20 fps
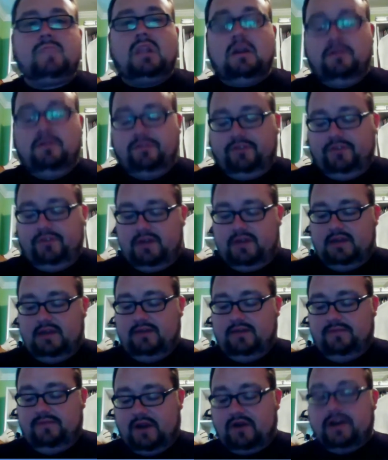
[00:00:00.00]
so
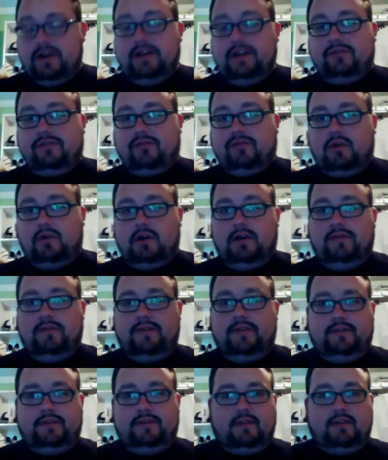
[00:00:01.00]
the various sort of,
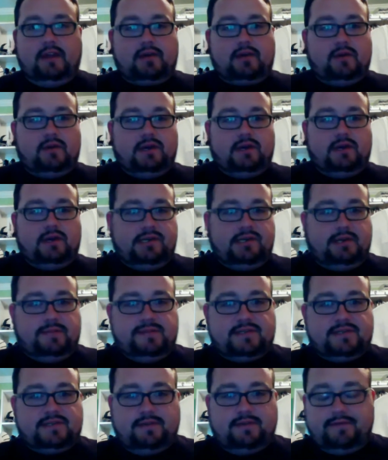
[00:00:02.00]
and it's not a question, I'm
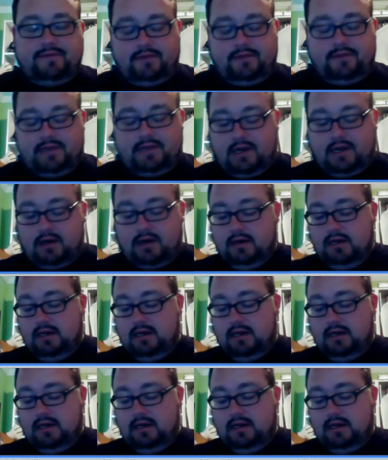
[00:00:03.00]
just going to fill that air.